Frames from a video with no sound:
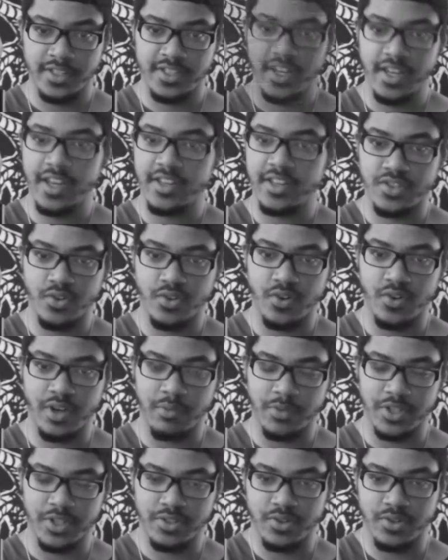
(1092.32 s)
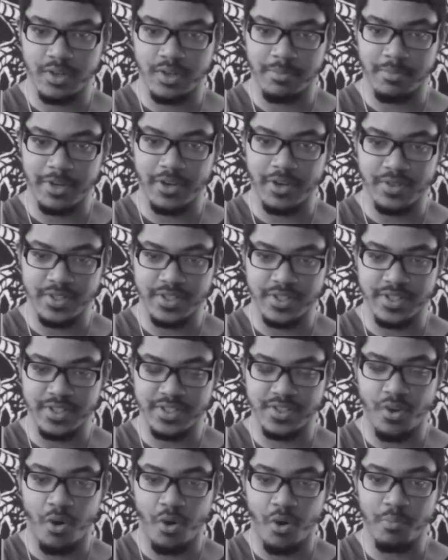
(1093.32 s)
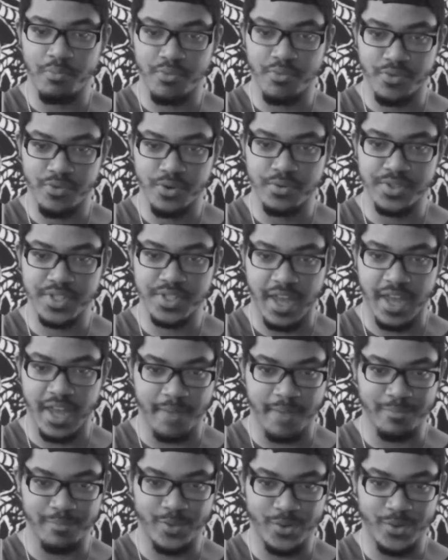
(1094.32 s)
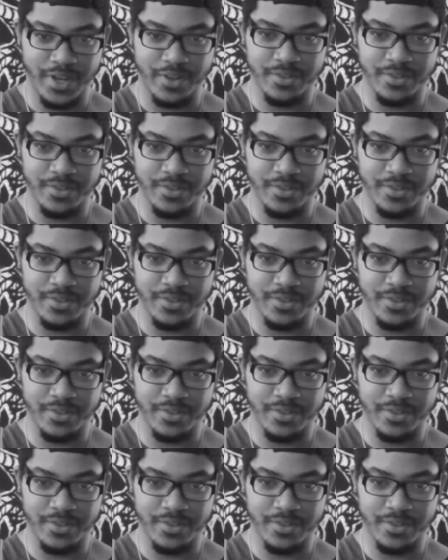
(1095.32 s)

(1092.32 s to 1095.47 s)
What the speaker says: second song I'm going to talk about is the song Bruce Campbell.